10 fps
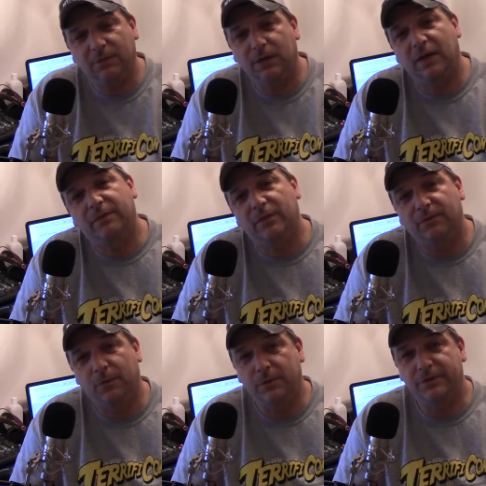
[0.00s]
We have the
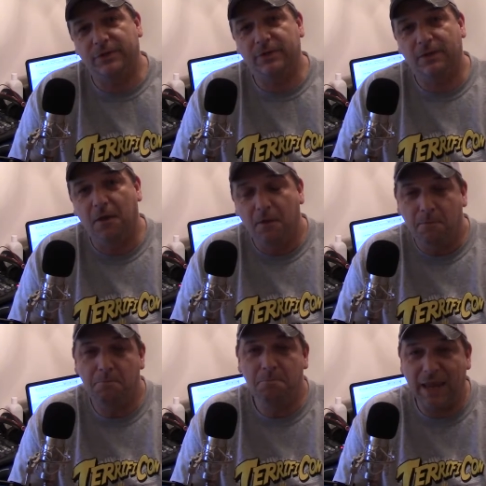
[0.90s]
Forza
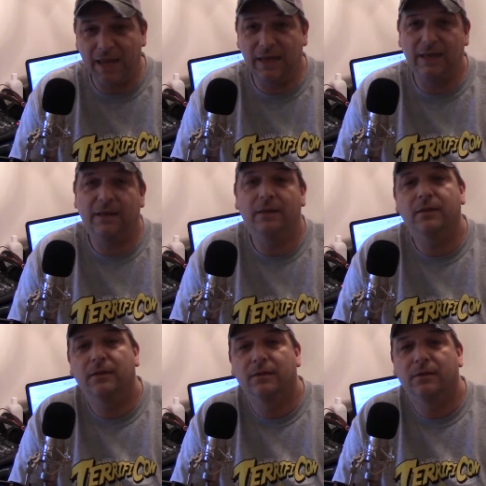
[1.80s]
Main
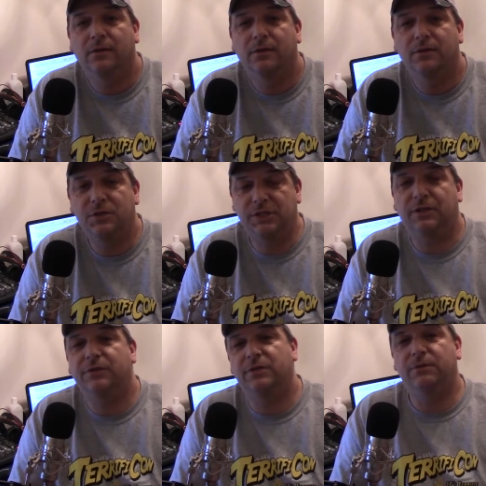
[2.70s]

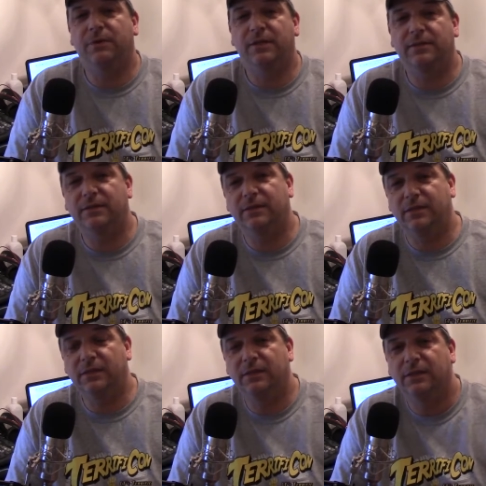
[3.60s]
GLC Racing
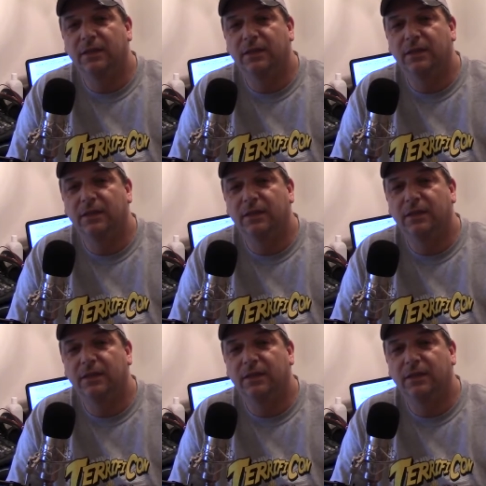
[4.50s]
League,